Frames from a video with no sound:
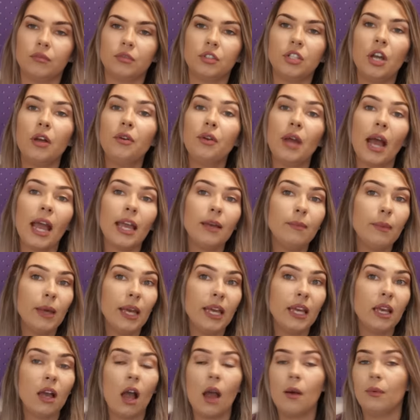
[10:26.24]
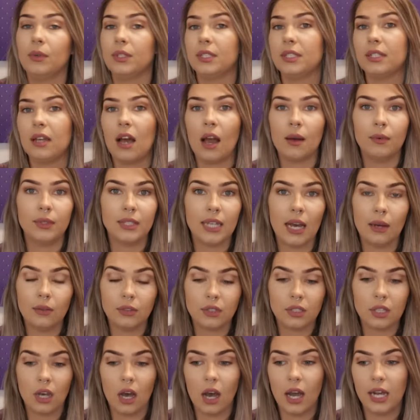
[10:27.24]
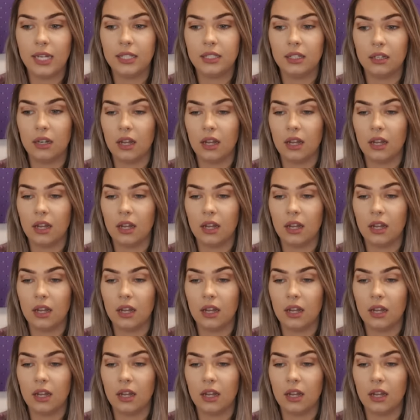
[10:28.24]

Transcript: don't hate me, I was outside